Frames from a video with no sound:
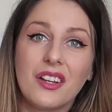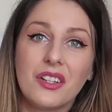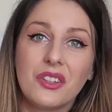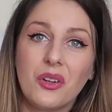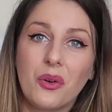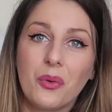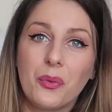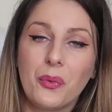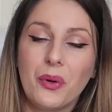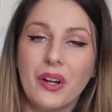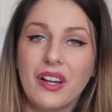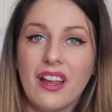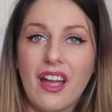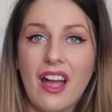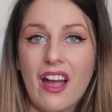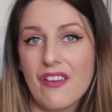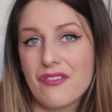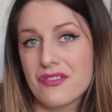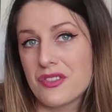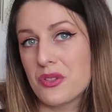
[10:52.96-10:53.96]
I don't really
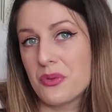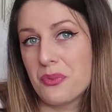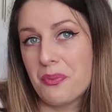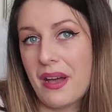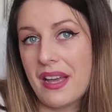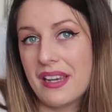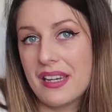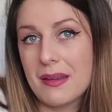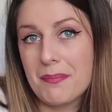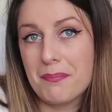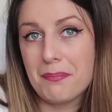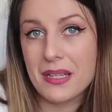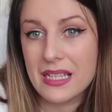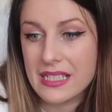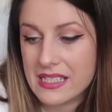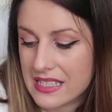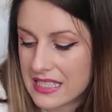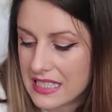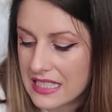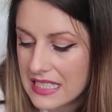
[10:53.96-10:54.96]
have too many
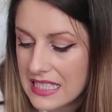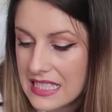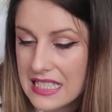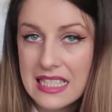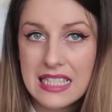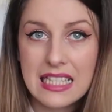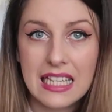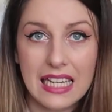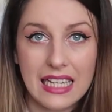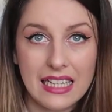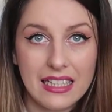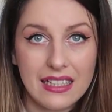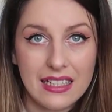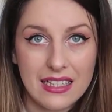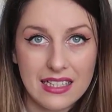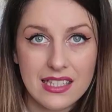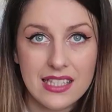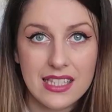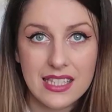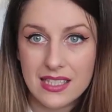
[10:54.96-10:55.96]
pieces in
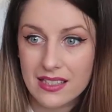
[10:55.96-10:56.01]
this